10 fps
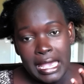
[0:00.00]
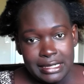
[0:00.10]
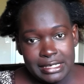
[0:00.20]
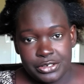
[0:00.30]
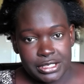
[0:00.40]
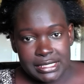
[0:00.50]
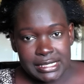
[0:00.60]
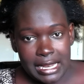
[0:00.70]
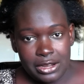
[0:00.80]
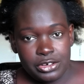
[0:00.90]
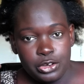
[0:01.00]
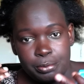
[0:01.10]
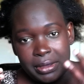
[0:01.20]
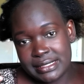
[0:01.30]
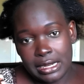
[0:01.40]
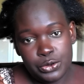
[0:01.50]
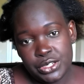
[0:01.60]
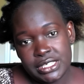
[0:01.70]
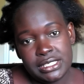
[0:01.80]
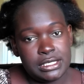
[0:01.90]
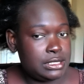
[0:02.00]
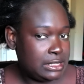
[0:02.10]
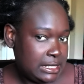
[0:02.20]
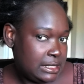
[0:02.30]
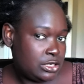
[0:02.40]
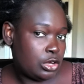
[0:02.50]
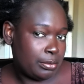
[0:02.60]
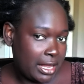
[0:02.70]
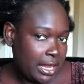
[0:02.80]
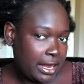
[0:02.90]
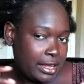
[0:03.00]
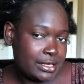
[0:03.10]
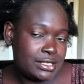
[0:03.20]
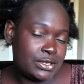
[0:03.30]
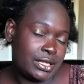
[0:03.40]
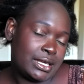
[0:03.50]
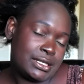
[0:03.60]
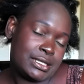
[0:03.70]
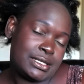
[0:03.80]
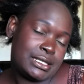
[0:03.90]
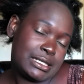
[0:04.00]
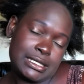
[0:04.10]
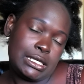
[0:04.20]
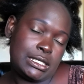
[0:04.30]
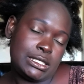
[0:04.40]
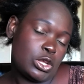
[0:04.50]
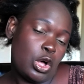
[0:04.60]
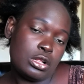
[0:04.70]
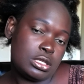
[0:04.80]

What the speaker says: I did on the salon or my salonist did on my hair so that it is all